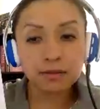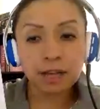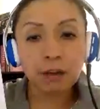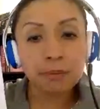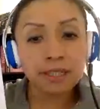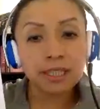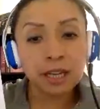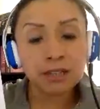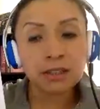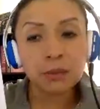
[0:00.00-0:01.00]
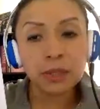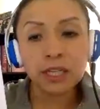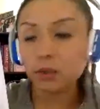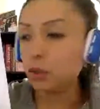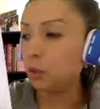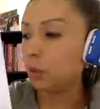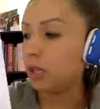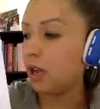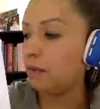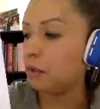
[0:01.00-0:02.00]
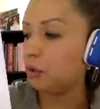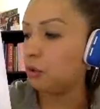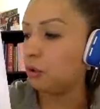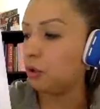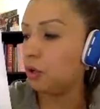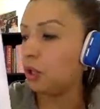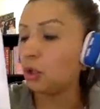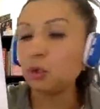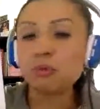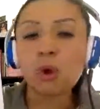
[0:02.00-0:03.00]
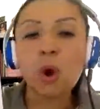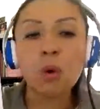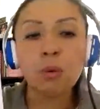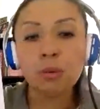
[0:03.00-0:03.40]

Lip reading: How many dots do we have to draw?